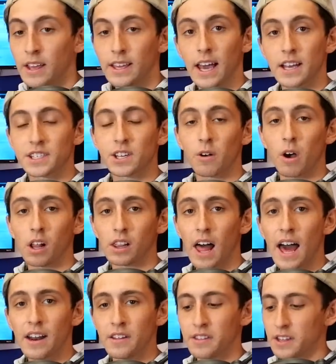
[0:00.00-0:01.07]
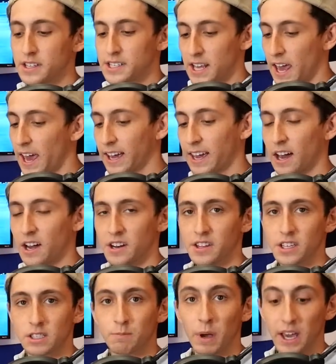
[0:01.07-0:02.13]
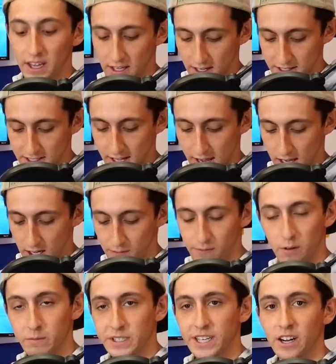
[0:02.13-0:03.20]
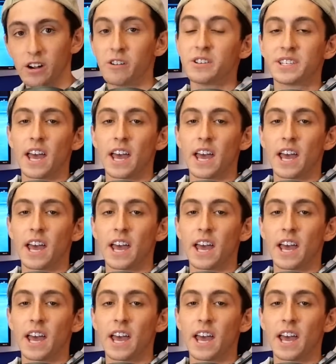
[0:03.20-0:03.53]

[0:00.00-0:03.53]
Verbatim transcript: Yeah, so a lot of the tech out of this bike is taken from Zero's